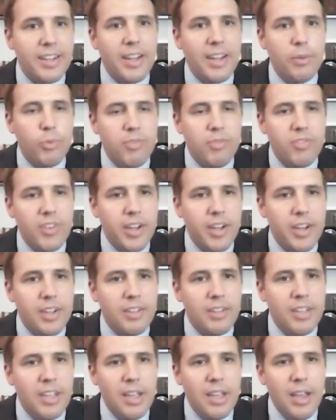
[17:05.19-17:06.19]
and we've got to
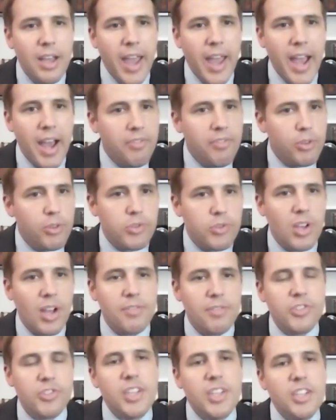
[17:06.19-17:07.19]
have those
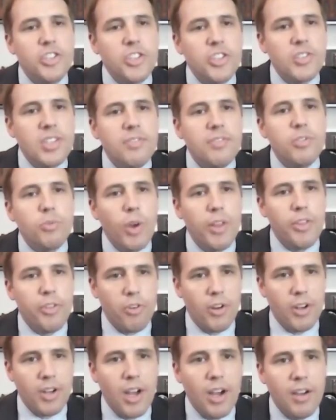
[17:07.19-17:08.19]
conversations even when they're
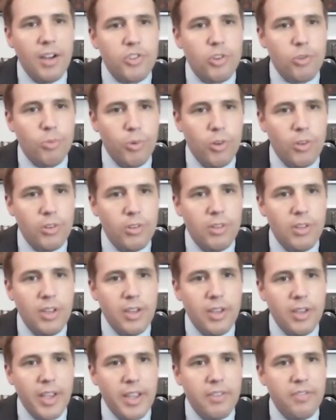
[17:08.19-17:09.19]
uncomfortable
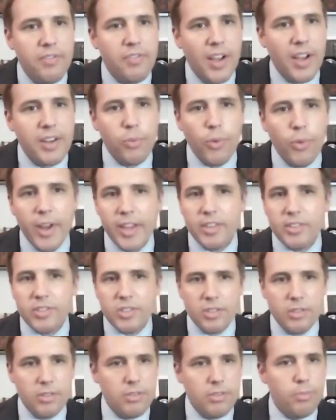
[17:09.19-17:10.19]
and find ways
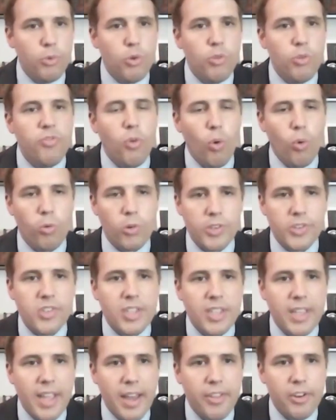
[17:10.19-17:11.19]
to move forward
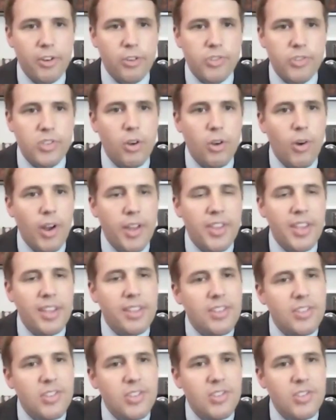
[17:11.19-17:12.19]
together. So I think
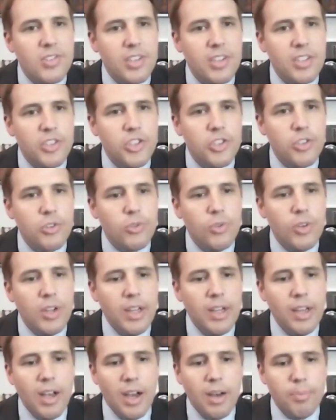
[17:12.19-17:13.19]
this is an issue
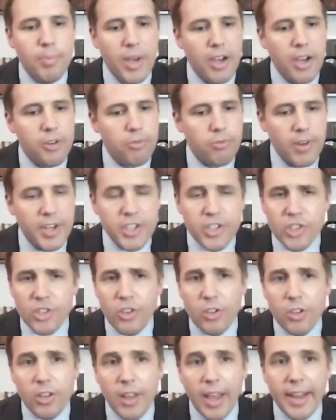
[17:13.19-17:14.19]
about
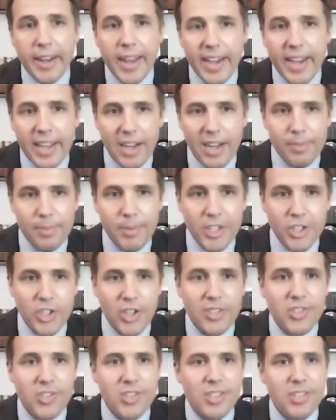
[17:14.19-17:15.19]
racial and economic
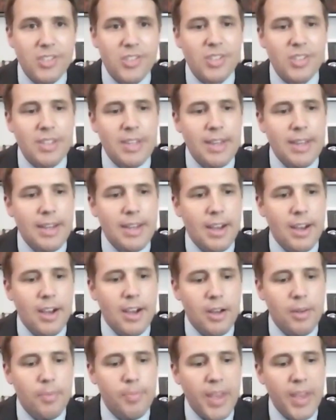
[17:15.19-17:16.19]
justice.
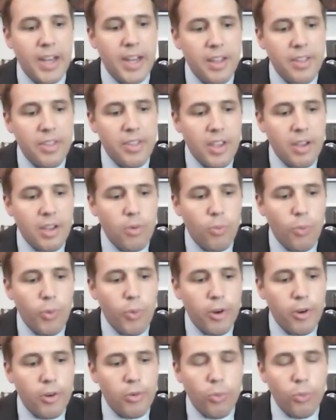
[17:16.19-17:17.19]
And I think
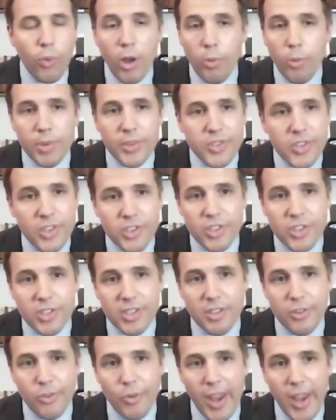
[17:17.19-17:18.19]
we're well positioned in
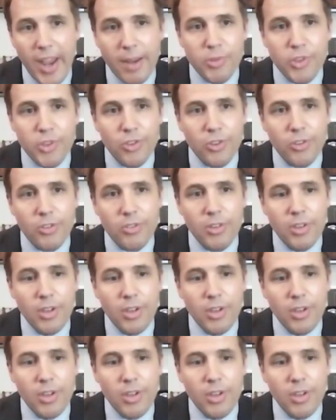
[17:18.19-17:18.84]
New Hampshire